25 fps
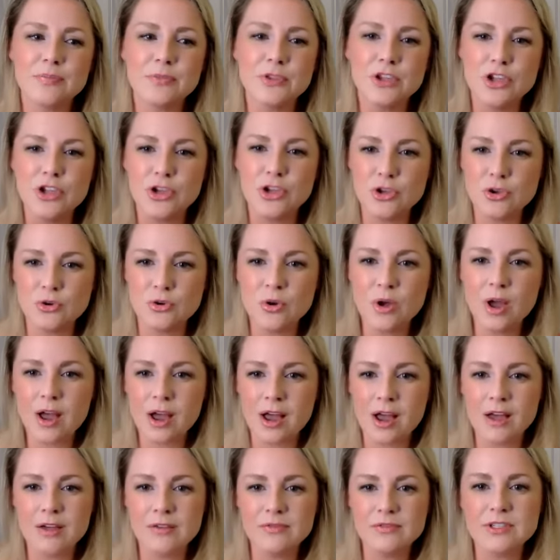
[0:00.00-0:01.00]
you
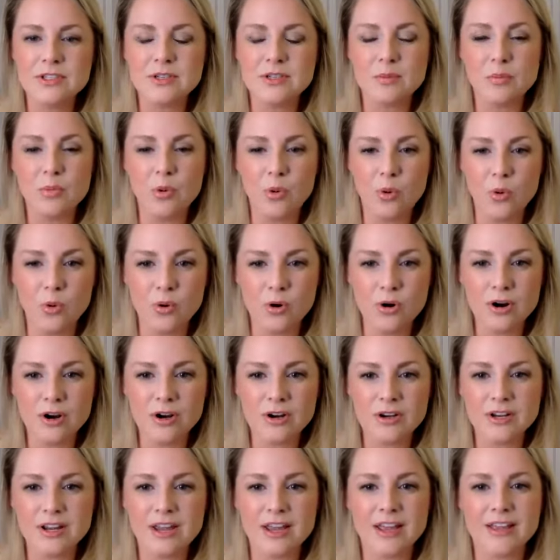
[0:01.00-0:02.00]
have
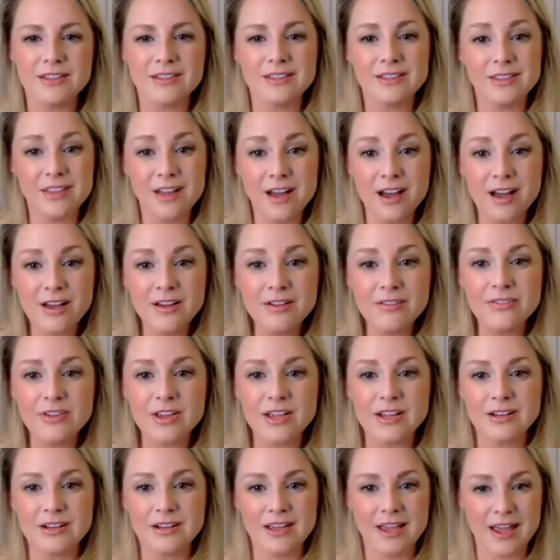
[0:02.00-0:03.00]
support and love
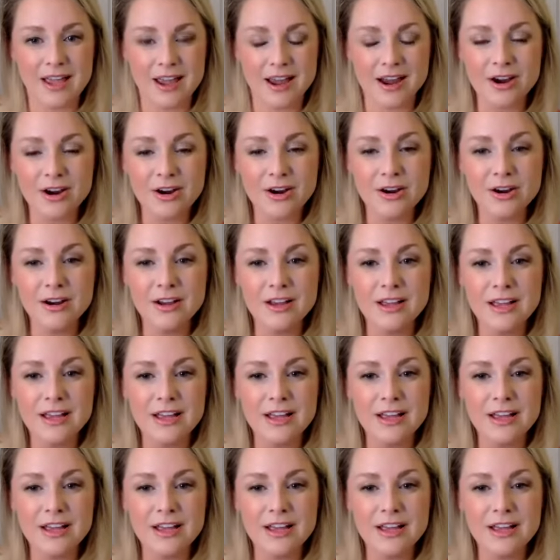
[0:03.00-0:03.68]
and care